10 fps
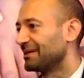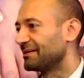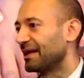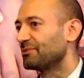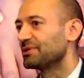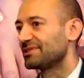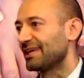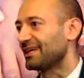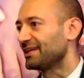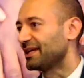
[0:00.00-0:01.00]
uh, I would
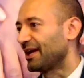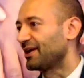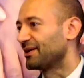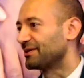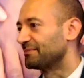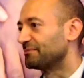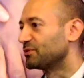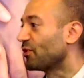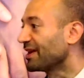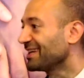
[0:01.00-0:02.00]
say um,
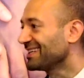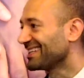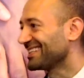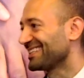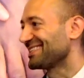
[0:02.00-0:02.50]
running.